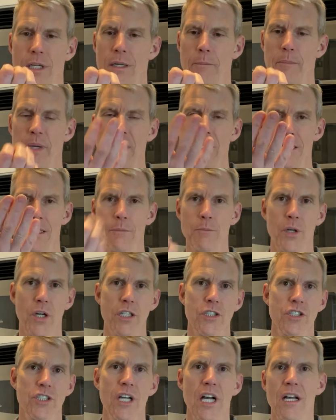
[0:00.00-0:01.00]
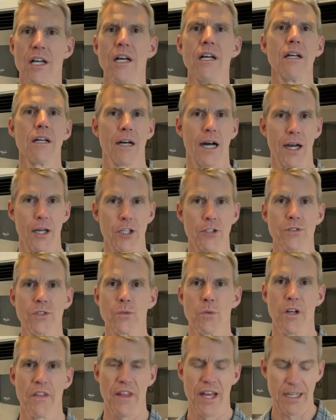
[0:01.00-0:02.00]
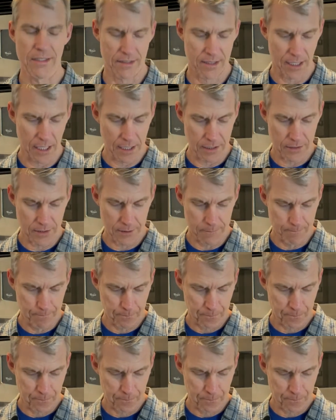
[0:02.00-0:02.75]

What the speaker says: painting brush. I used one that size.